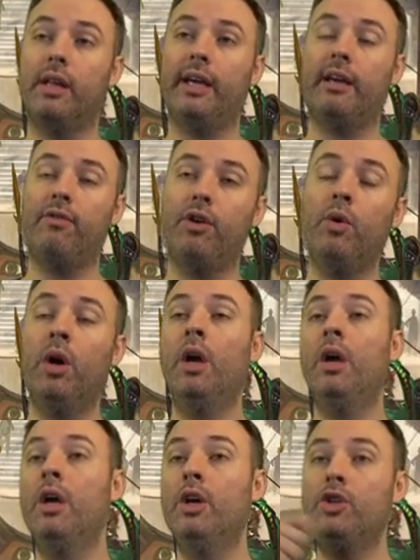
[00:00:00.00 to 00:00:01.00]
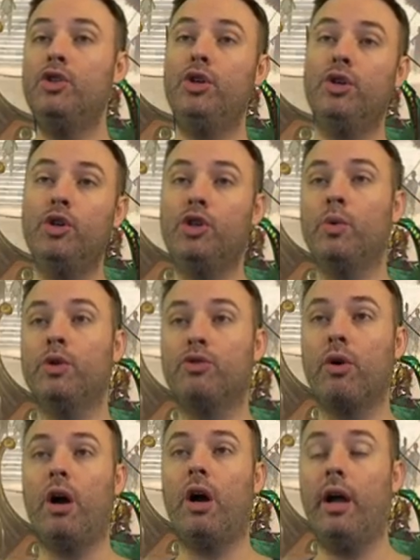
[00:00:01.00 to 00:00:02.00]
Like if you do your usual
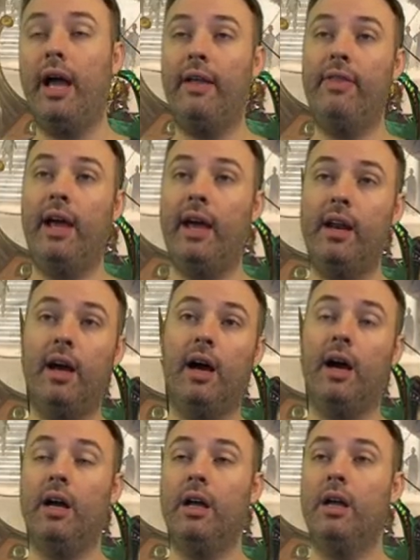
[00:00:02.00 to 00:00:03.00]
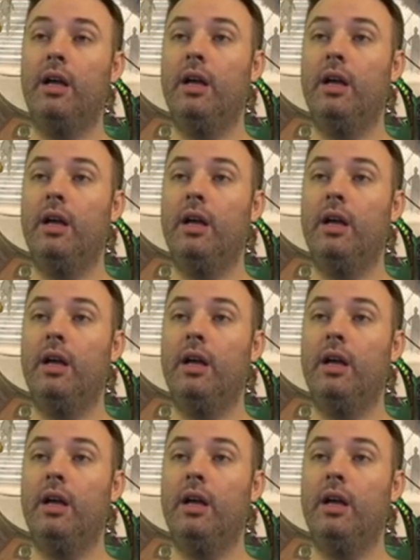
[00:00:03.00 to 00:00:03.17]
draw and then, uh,